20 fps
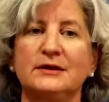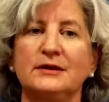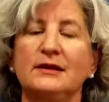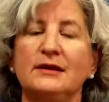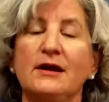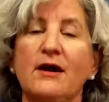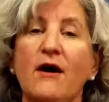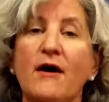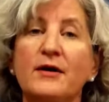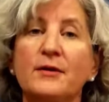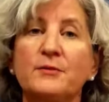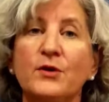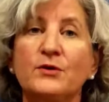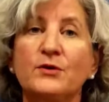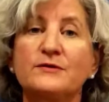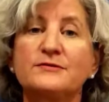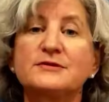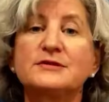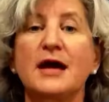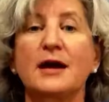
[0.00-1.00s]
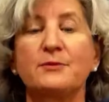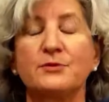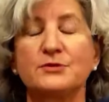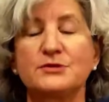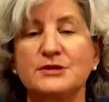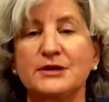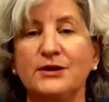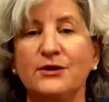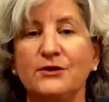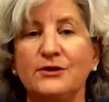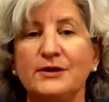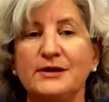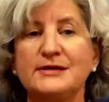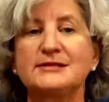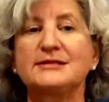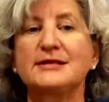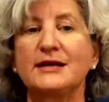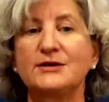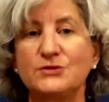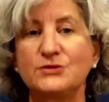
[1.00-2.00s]
the Automotive Cybersecurity
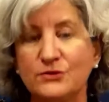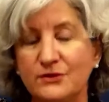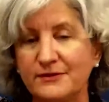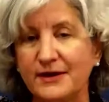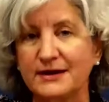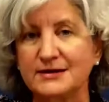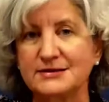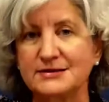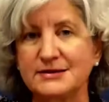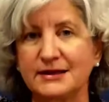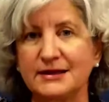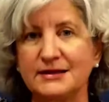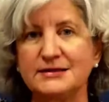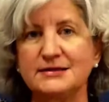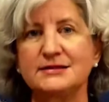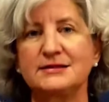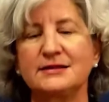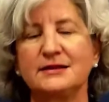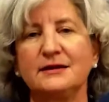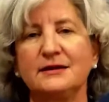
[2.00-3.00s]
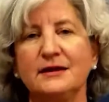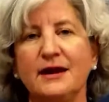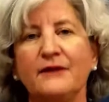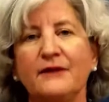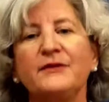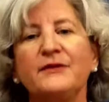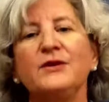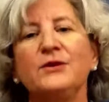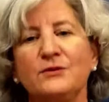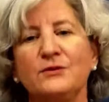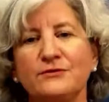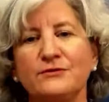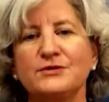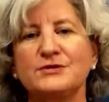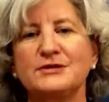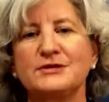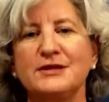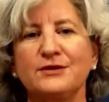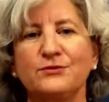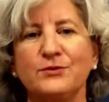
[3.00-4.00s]
Center of Excellence at the
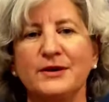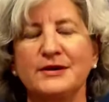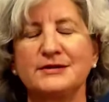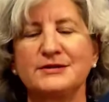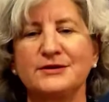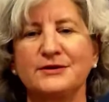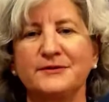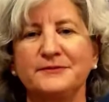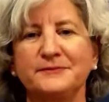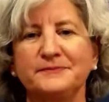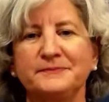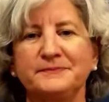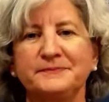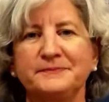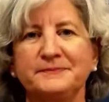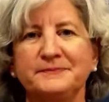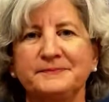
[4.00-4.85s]
University of Windsor.